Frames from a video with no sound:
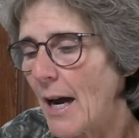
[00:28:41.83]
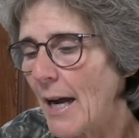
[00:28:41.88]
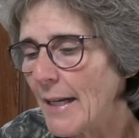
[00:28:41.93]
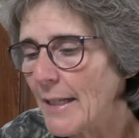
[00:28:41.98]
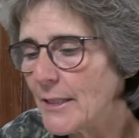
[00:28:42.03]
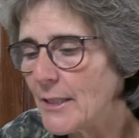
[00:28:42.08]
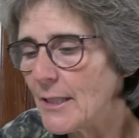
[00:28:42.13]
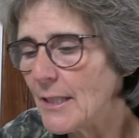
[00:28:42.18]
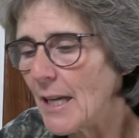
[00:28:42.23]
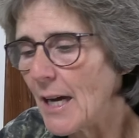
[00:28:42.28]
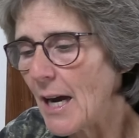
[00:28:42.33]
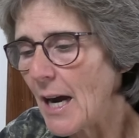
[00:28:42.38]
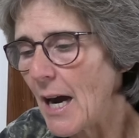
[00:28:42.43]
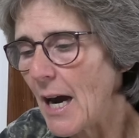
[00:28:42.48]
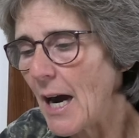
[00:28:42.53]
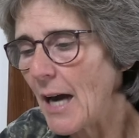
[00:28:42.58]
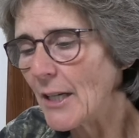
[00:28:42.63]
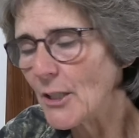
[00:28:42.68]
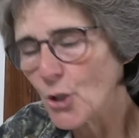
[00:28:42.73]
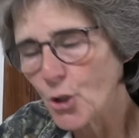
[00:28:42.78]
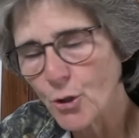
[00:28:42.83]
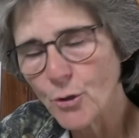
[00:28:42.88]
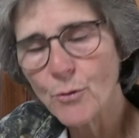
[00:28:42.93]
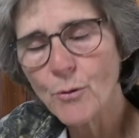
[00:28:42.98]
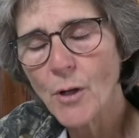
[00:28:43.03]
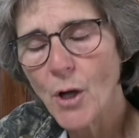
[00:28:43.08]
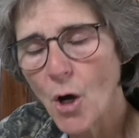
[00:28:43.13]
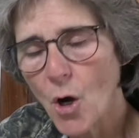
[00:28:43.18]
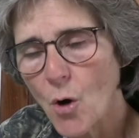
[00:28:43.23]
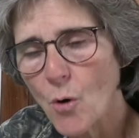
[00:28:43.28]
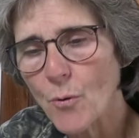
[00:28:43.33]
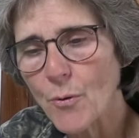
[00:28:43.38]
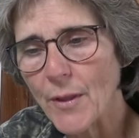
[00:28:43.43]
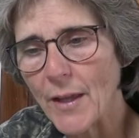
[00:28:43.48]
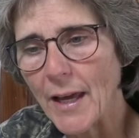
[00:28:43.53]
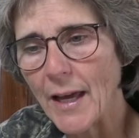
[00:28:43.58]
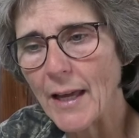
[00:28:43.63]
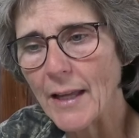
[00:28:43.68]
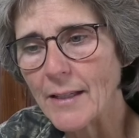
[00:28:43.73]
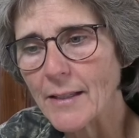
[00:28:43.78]
I do
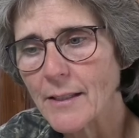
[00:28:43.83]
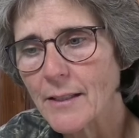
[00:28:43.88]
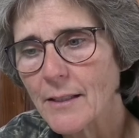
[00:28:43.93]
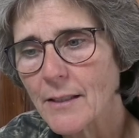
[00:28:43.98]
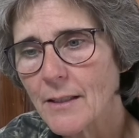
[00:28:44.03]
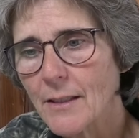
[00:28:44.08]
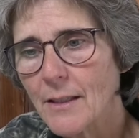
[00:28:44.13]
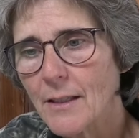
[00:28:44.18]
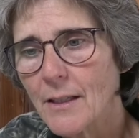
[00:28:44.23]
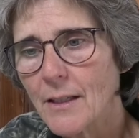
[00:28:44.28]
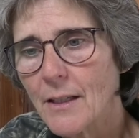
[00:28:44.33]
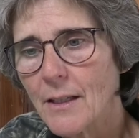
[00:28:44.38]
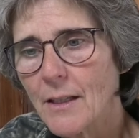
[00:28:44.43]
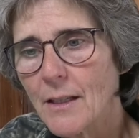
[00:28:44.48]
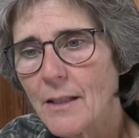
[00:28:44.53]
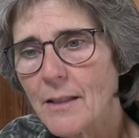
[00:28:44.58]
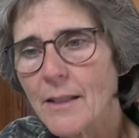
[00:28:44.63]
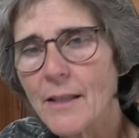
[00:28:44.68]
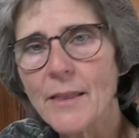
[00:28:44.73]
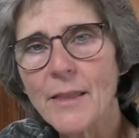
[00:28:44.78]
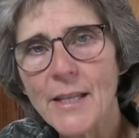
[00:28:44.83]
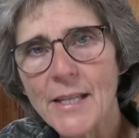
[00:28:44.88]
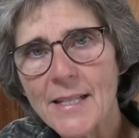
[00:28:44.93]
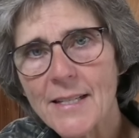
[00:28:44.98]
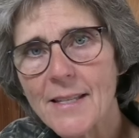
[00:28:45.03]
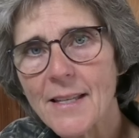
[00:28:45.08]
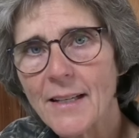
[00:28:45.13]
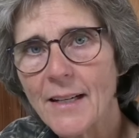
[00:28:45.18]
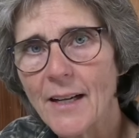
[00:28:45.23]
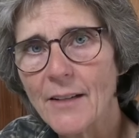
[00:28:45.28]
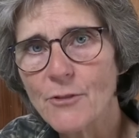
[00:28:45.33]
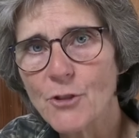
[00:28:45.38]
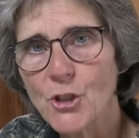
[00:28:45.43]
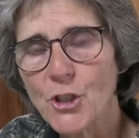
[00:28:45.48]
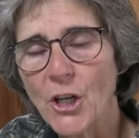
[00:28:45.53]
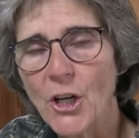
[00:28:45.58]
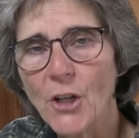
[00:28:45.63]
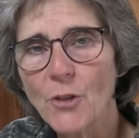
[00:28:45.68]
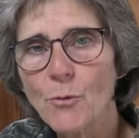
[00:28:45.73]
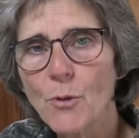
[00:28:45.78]
know that the things that
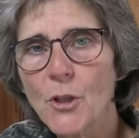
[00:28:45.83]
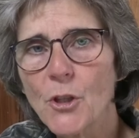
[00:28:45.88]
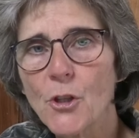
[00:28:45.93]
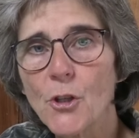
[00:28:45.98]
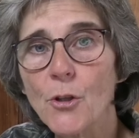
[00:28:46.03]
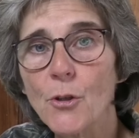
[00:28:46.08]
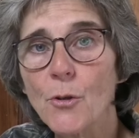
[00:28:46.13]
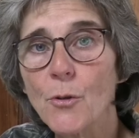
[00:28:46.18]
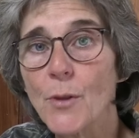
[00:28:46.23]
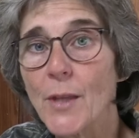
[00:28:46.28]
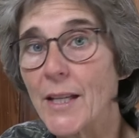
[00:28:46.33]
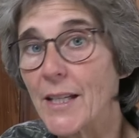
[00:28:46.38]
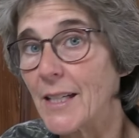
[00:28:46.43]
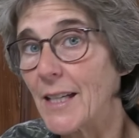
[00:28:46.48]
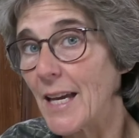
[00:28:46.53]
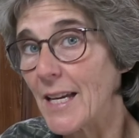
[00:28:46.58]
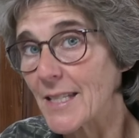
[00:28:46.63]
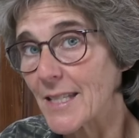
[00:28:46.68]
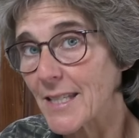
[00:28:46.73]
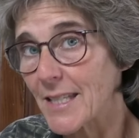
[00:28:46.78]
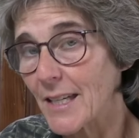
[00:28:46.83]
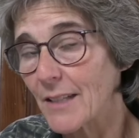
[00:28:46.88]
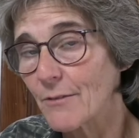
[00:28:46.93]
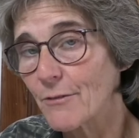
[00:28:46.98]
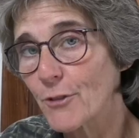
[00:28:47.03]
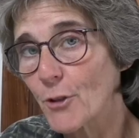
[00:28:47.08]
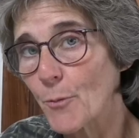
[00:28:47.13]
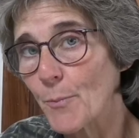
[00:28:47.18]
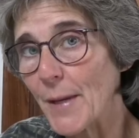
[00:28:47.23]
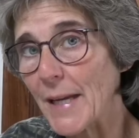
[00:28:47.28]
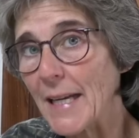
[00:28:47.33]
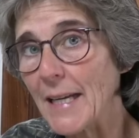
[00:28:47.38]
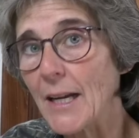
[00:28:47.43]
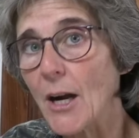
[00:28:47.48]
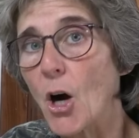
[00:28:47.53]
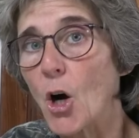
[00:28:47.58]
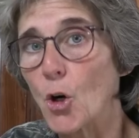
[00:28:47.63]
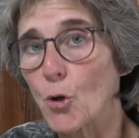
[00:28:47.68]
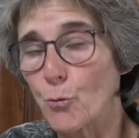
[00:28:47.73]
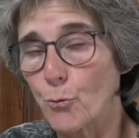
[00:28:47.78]
I've shared with you that it has done for
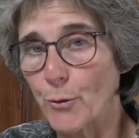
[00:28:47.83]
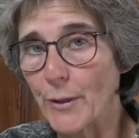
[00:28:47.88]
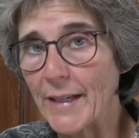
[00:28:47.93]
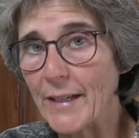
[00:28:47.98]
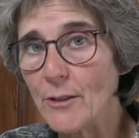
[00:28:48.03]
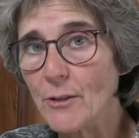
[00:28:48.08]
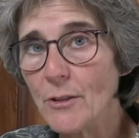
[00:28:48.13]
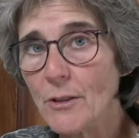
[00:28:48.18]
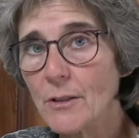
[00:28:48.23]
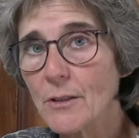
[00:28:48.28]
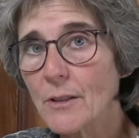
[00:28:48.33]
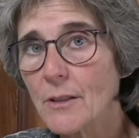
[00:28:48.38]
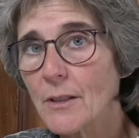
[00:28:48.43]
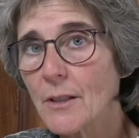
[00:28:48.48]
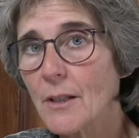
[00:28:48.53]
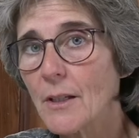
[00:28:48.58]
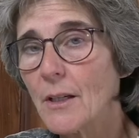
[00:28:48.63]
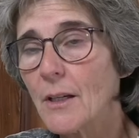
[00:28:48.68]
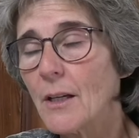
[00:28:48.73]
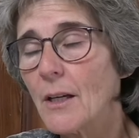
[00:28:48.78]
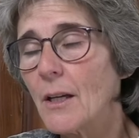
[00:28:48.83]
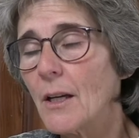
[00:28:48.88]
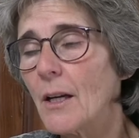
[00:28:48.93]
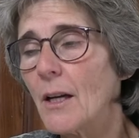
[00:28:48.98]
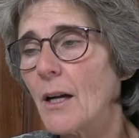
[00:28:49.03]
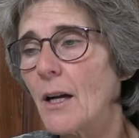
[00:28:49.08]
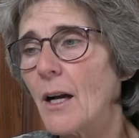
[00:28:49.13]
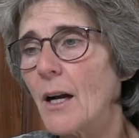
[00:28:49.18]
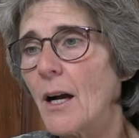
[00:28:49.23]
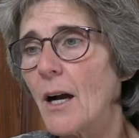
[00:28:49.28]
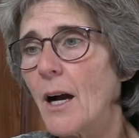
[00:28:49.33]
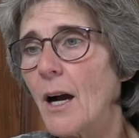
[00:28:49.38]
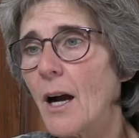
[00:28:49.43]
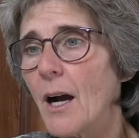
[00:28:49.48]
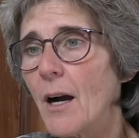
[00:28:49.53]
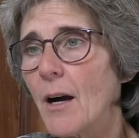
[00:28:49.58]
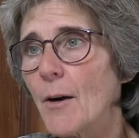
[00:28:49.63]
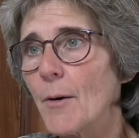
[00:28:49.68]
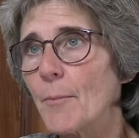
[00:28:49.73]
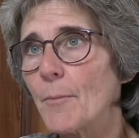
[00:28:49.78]
me are real.
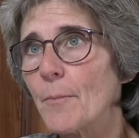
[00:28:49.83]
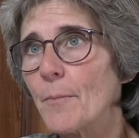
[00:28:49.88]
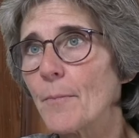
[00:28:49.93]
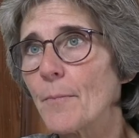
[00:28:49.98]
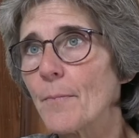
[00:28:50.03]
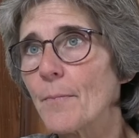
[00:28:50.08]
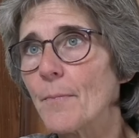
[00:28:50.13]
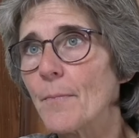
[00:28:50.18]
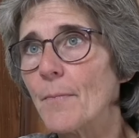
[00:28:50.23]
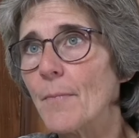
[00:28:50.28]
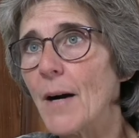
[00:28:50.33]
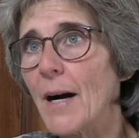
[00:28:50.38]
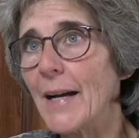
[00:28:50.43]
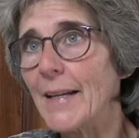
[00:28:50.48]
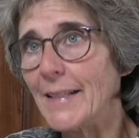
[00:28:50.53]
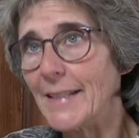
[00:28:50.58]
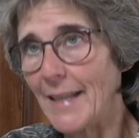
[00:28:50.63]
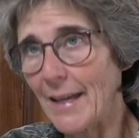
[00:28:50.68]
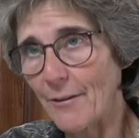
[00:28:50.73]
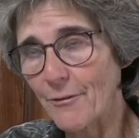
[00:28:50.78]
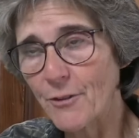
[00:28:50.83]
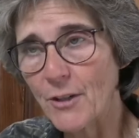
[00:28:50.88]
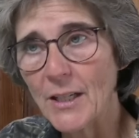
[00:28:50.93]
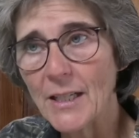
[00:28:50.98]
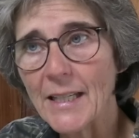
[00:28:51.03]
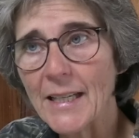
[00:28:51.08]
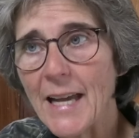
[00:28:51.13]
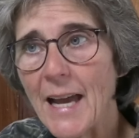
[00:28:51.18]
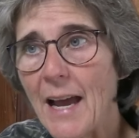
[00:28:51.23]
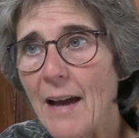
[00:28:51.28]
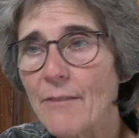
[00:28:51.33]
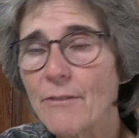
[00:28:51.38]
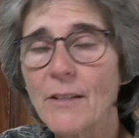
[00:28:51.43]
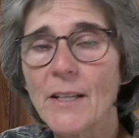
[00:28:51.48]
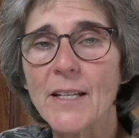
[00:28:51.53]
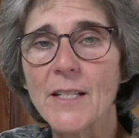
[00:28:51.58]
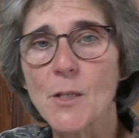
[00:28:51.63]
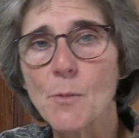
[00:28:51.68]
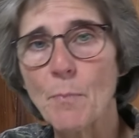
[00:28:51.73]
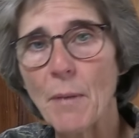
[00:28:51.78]
I definitely
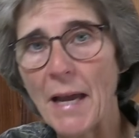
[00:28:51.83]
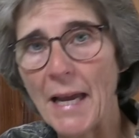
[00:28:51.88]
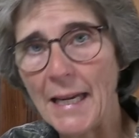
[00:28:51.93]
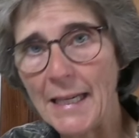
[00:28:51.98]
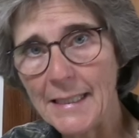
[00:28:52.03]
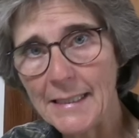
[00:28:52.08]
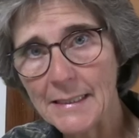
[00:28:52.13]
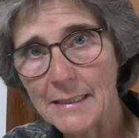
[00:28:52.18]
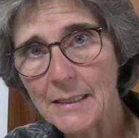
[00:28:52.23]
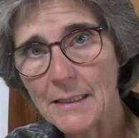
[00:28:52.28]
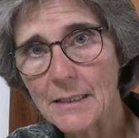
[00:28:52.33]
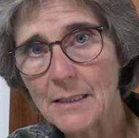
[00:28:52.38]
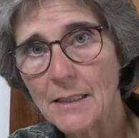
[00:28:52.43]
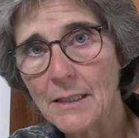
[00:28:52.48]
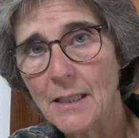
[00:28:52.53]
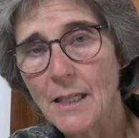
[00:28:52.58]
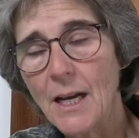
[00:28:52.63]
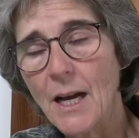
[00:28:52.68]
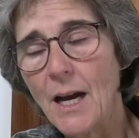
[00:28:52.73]
have less pain.